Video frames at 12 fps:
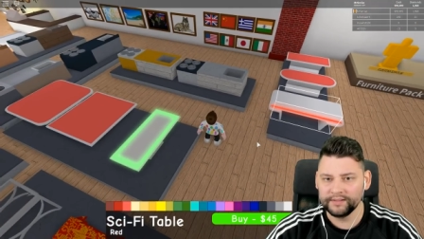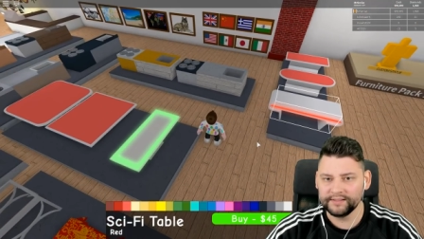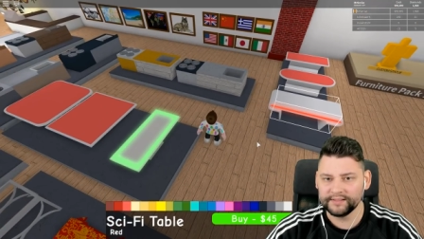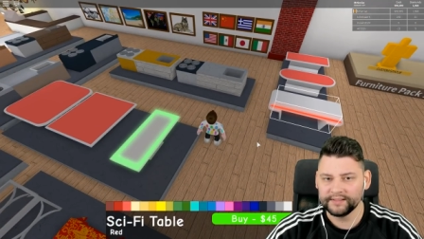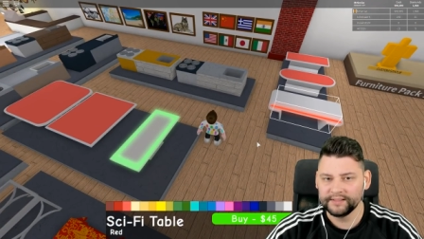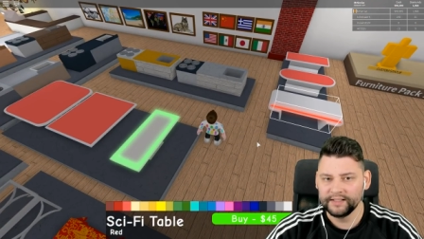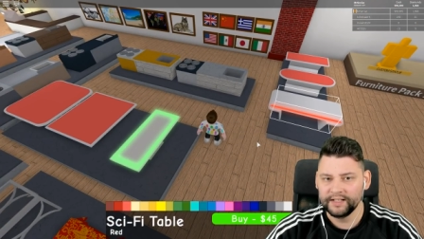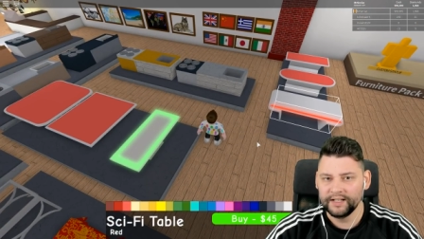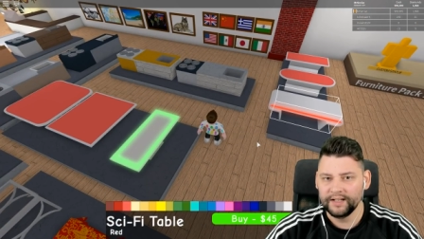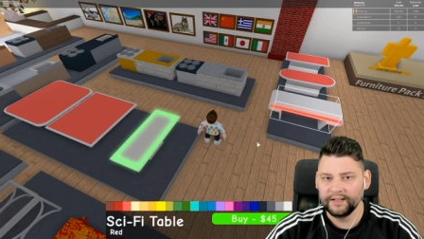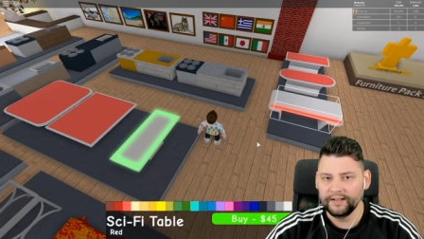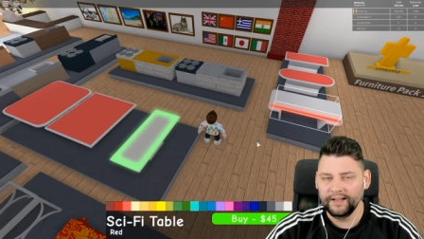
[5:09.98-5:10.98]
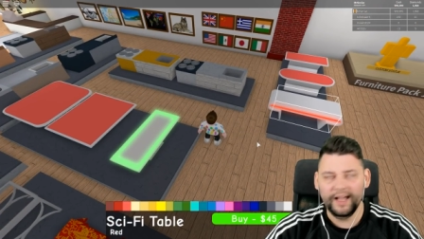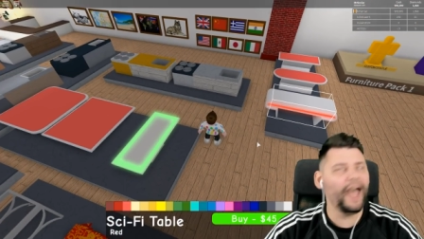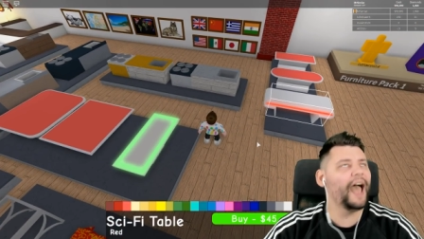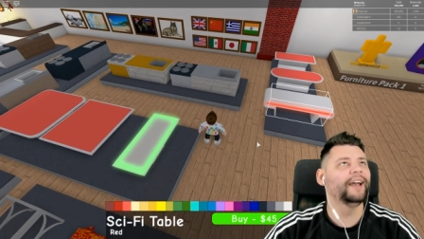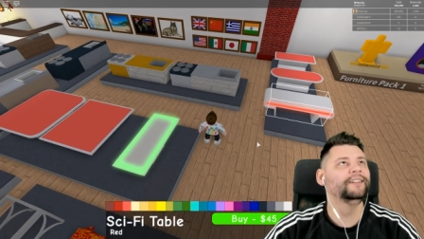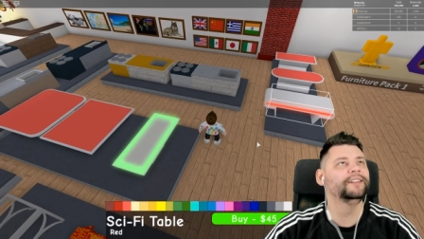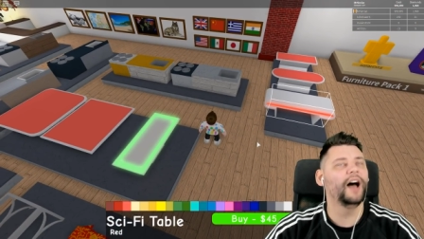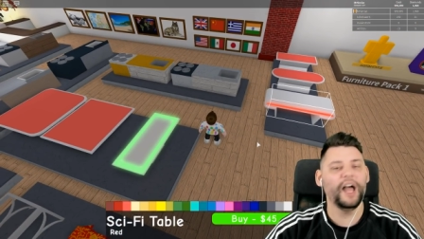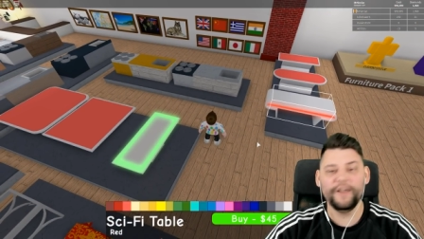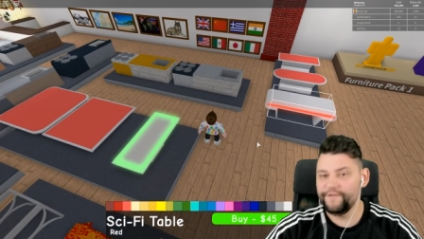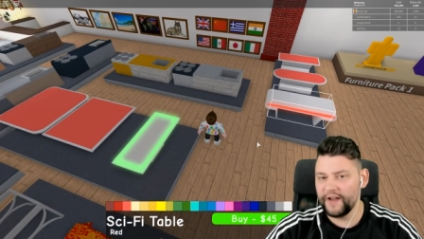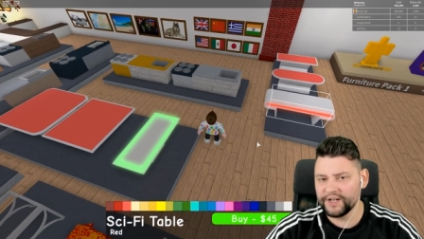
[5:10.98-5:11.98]
ones? Ha!
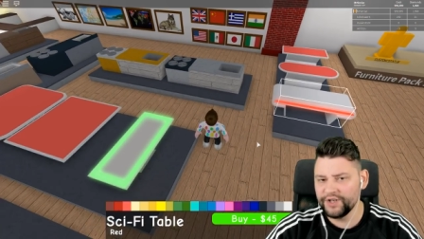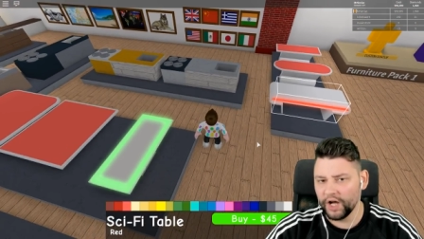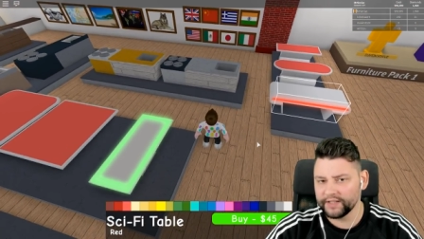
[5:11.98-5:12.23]
I think